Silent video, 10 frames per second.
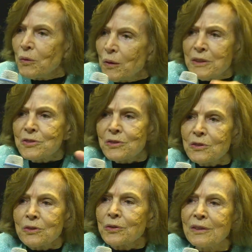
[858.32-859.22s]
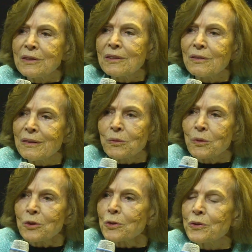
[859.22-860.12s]
is Earth
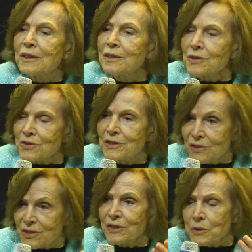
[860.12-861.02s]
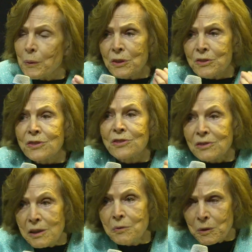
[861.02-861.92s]
what Earth is? It's because it's a
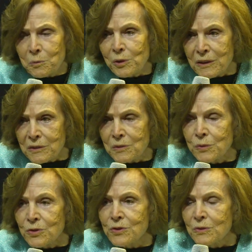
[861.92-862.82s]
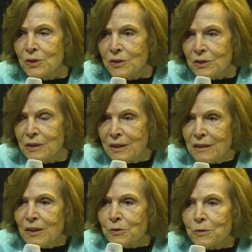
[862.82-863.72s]
living planet, first of all.
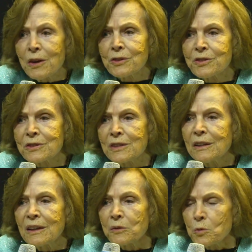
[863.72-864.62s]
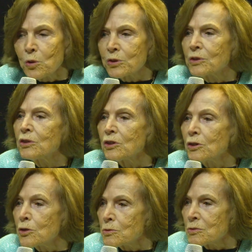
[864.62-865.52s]
Rocks and water
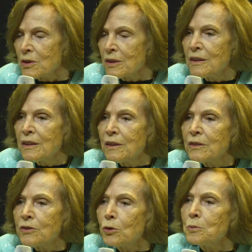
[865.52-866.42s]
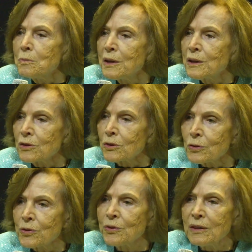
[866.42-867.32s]
alone don't make
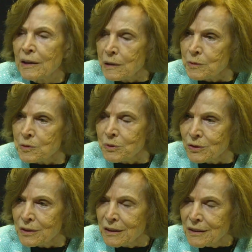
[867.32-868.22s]
Earth habitable.